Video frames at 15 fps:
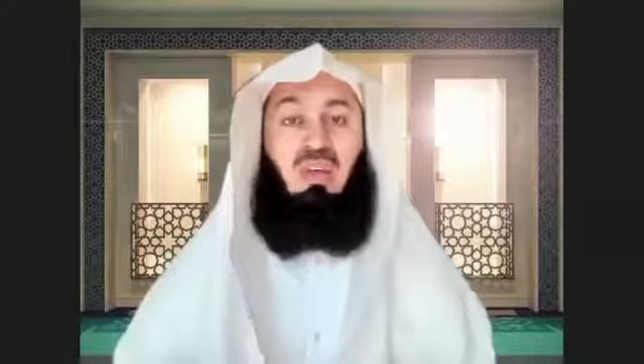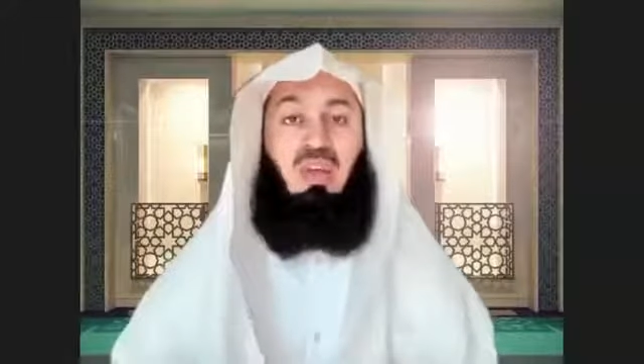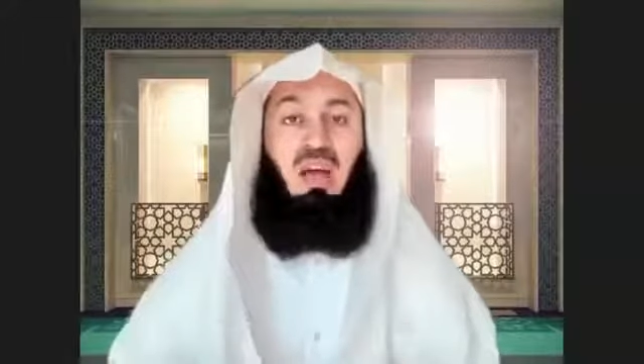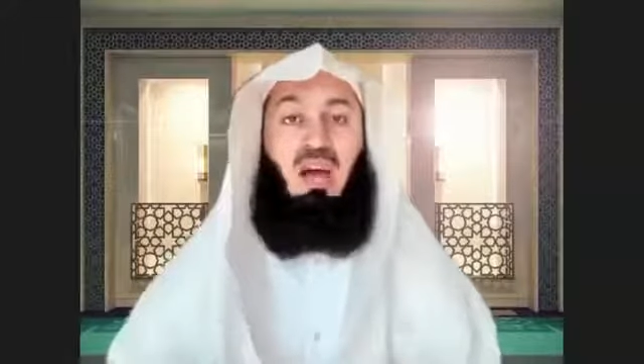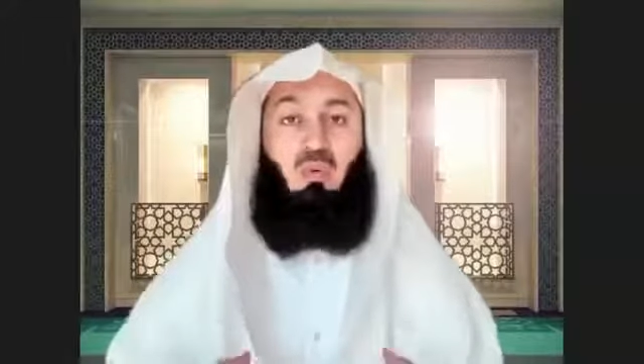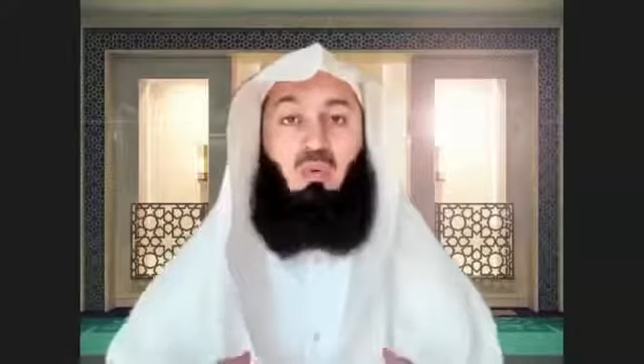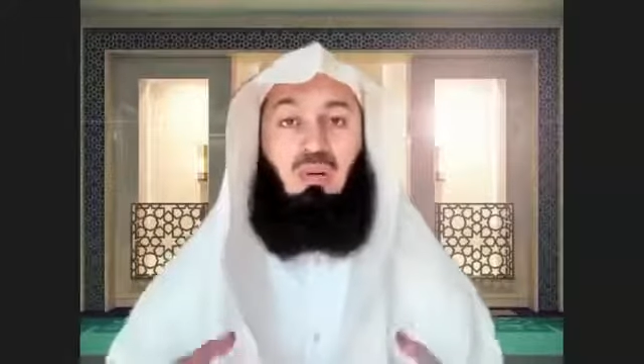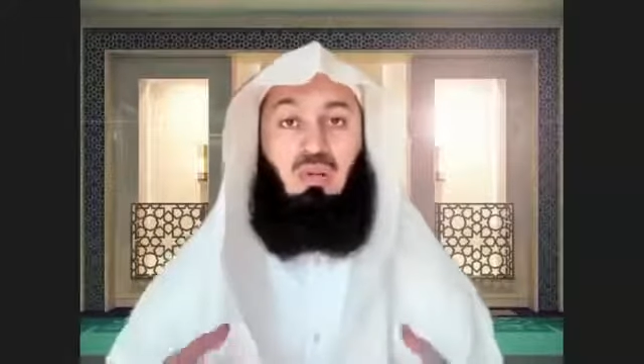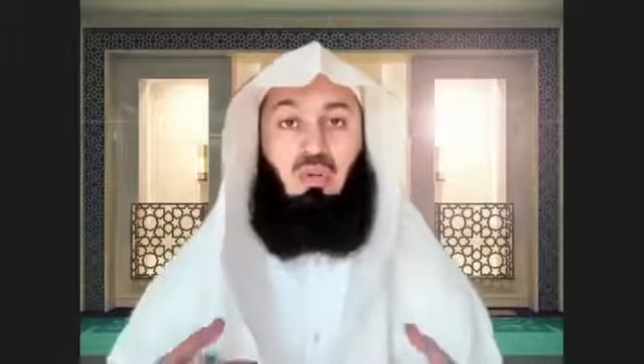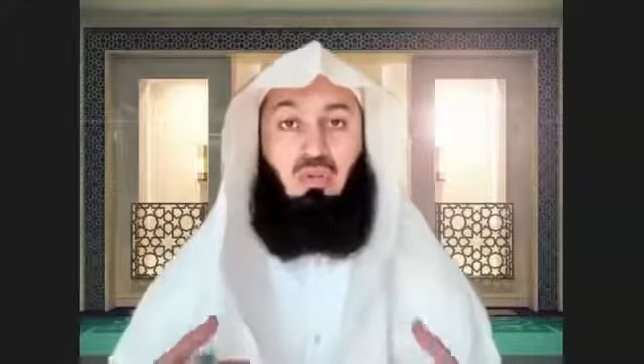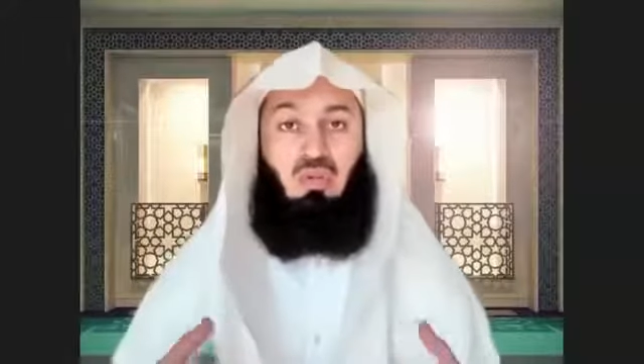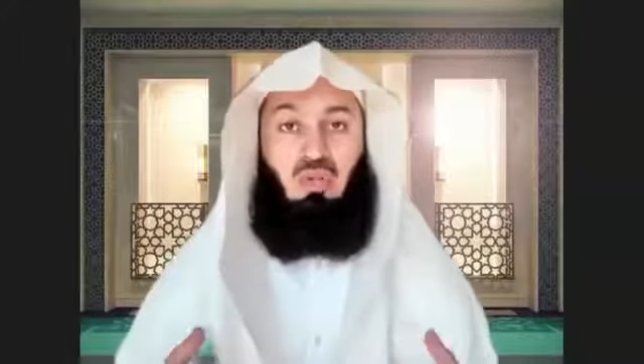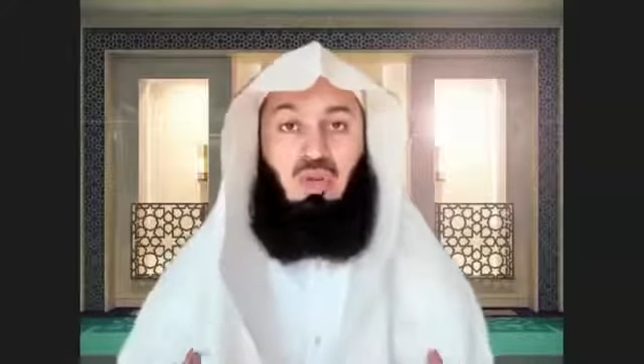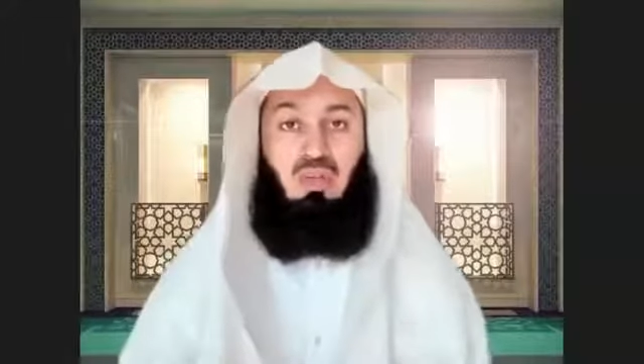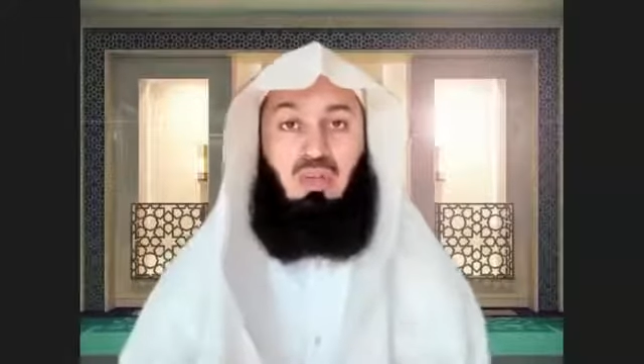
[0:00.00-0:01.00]
how will
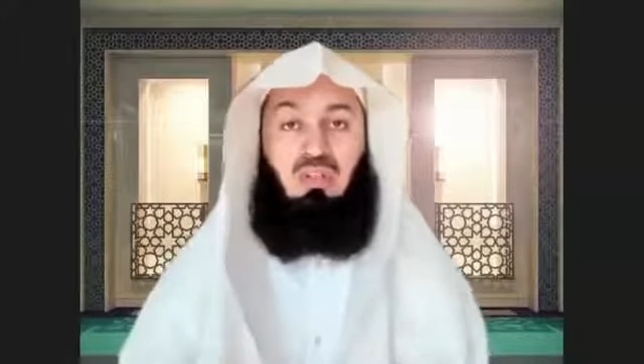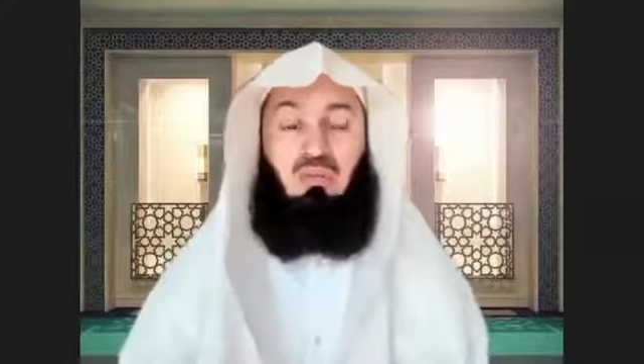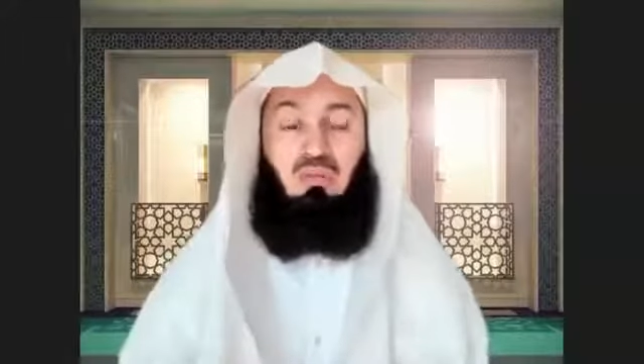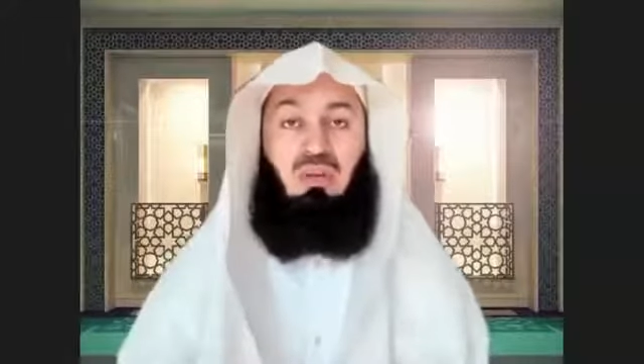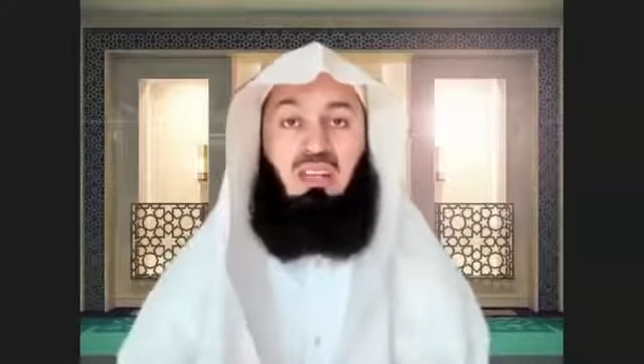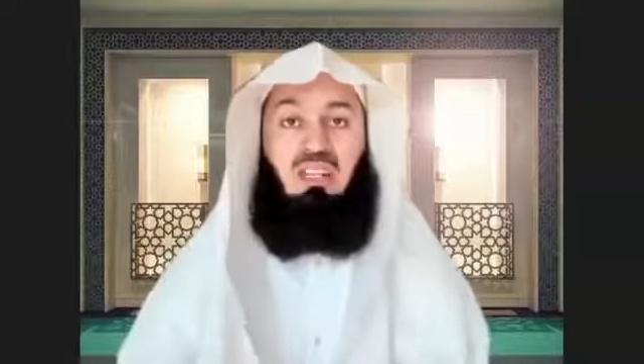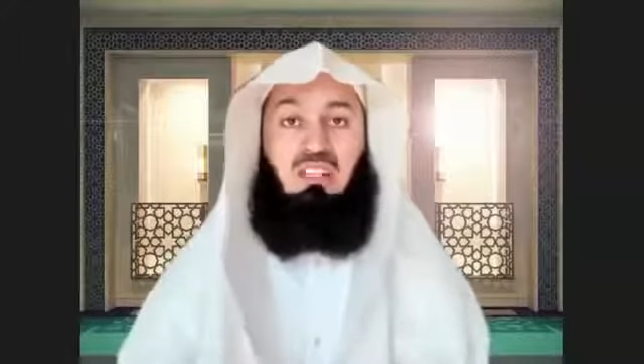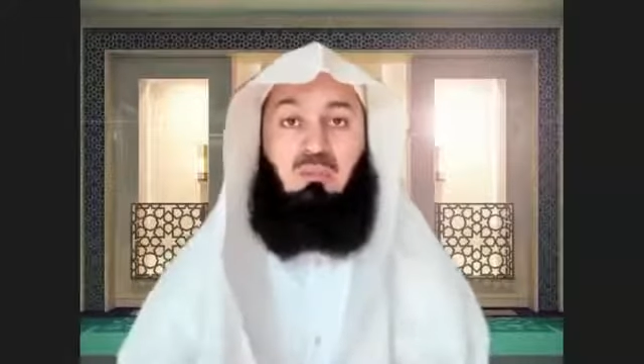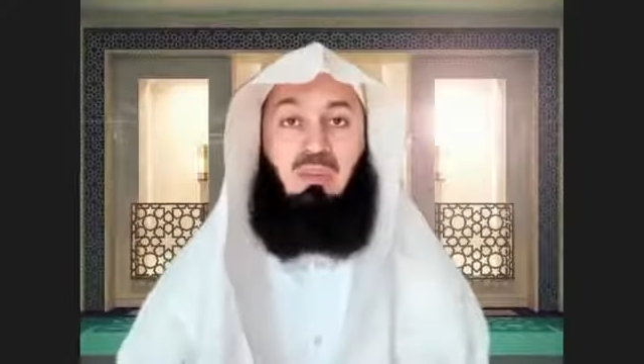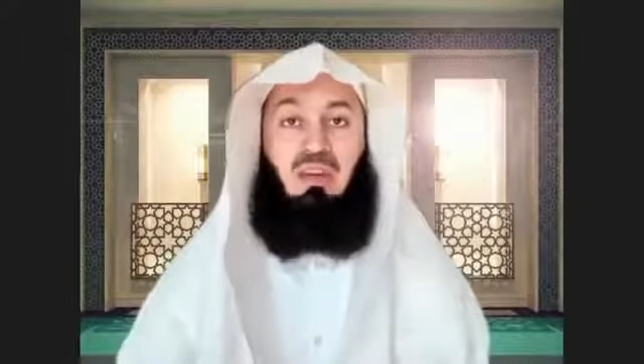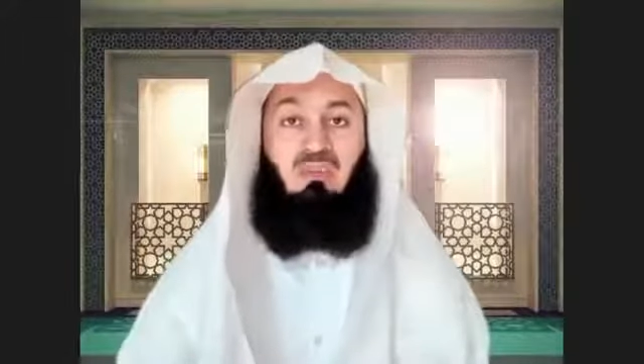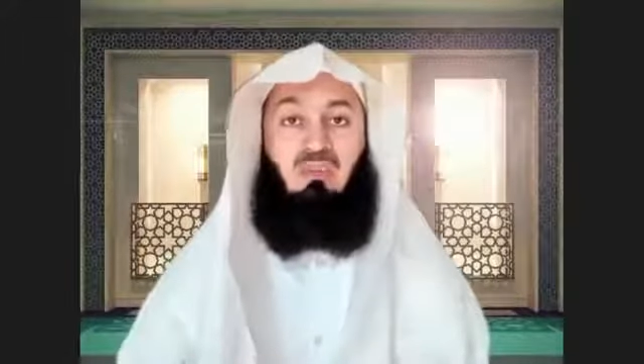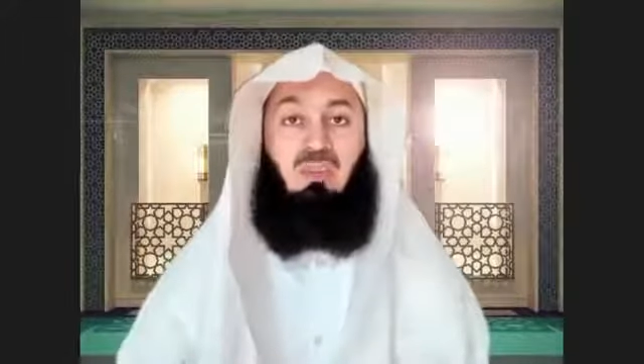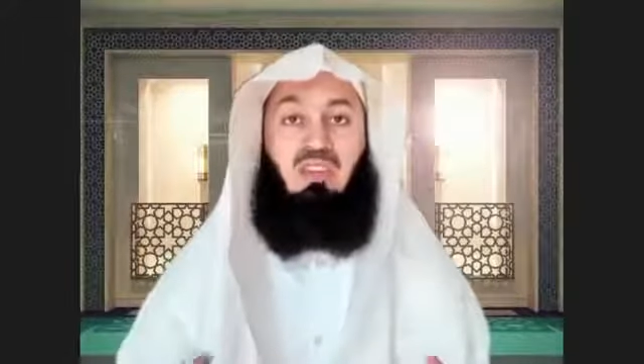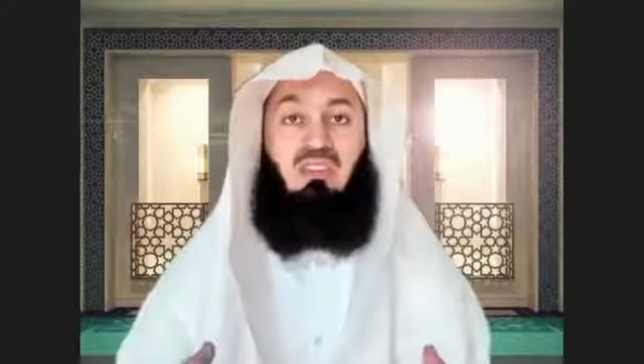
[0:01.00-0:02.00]
your children be respectful?